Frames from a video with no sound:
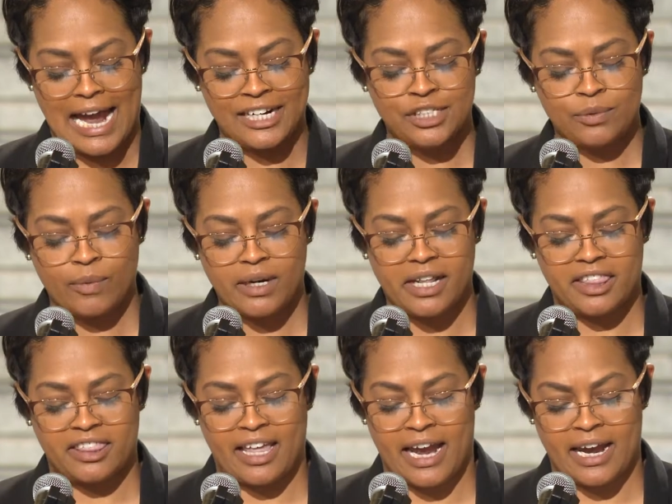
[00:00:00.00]
I just want to
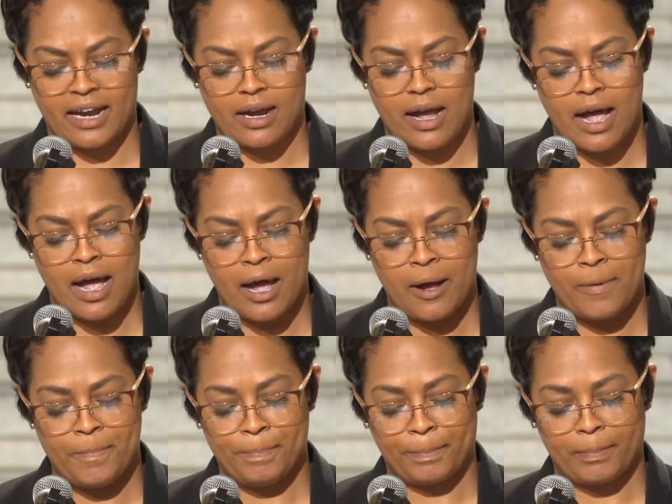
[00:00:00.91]
thank
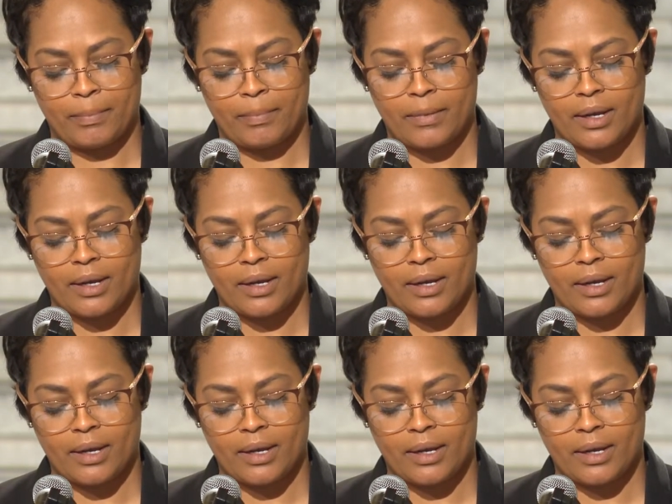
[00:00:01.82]
um,